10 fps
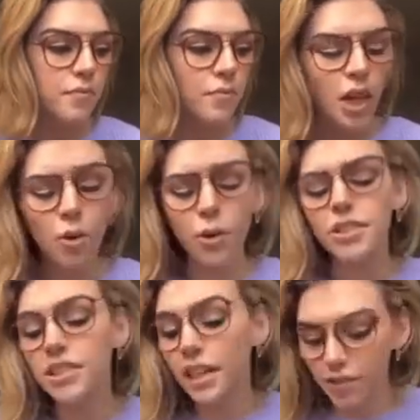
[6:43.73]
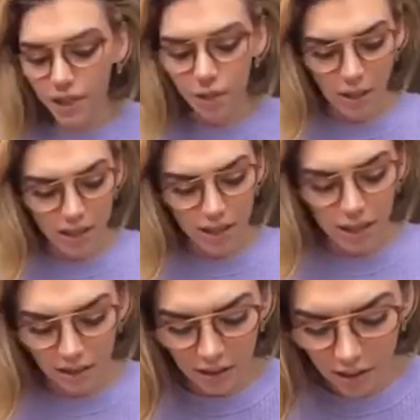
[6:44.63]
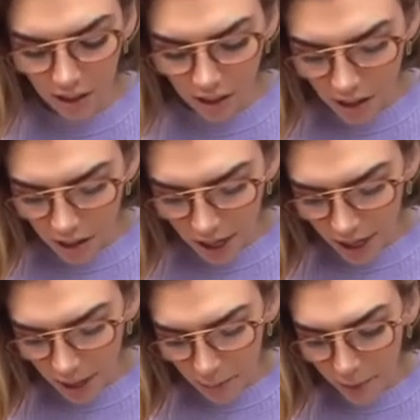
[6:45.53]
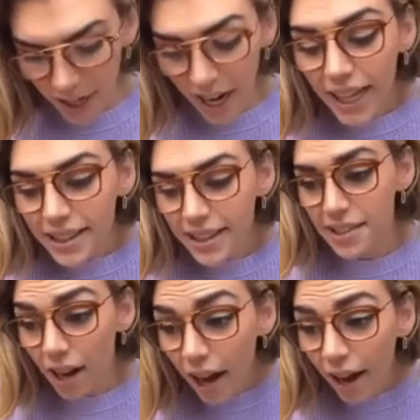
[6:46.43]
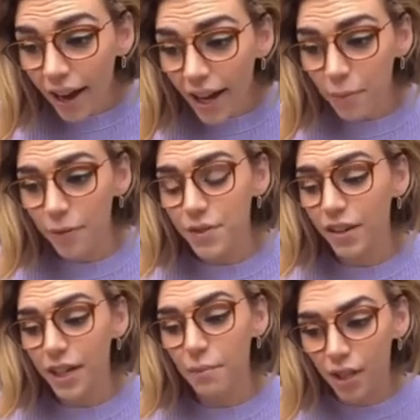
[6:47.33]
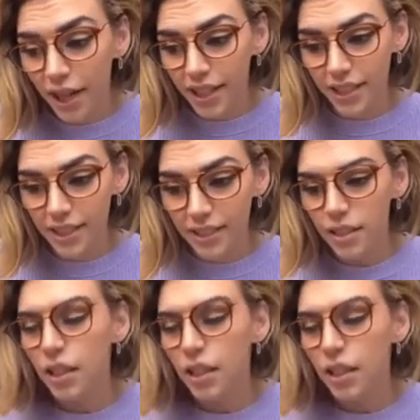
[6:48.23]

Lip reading: We're definitely growing together. But at the time, I was very blinded,